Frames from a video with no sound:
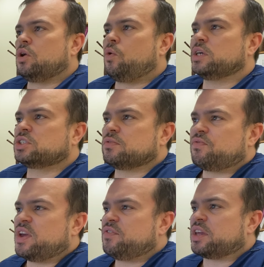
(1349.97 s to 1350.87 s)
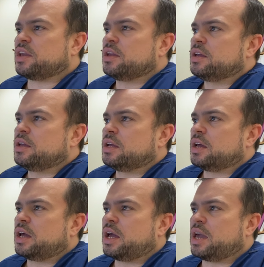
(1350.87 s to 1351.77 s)
Question 50.
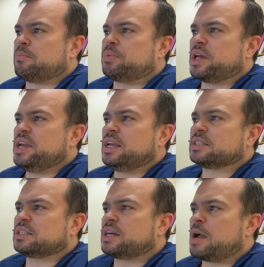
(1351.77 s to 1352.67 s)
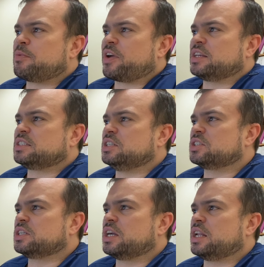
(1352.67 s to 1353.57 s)
A blank is a type of
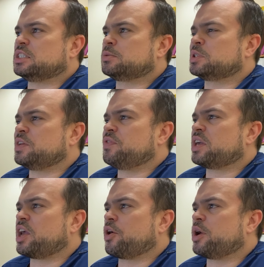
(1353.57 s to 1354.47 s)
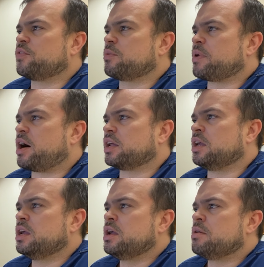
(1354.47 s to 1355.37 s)
anesthesia in a specific area of the
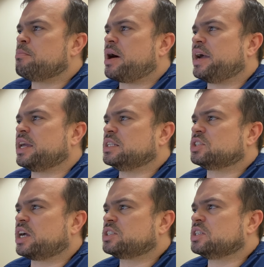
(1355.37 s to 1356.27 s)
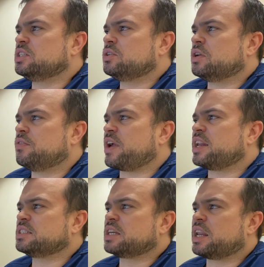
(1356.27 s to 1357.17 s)
body by injection of
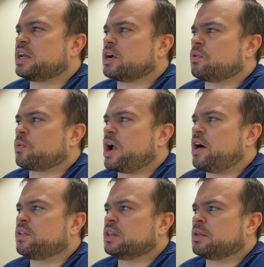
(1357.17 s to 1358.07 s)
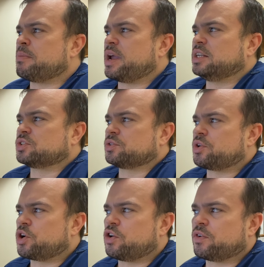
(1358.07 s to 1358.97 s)
anesthetic around the major
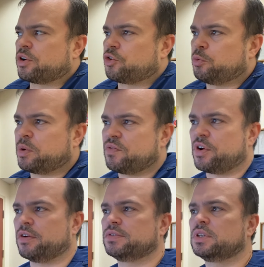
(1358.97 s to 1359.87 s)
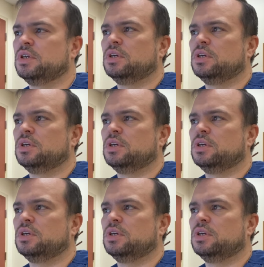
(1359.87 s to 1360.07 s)
nerve or group of nerves.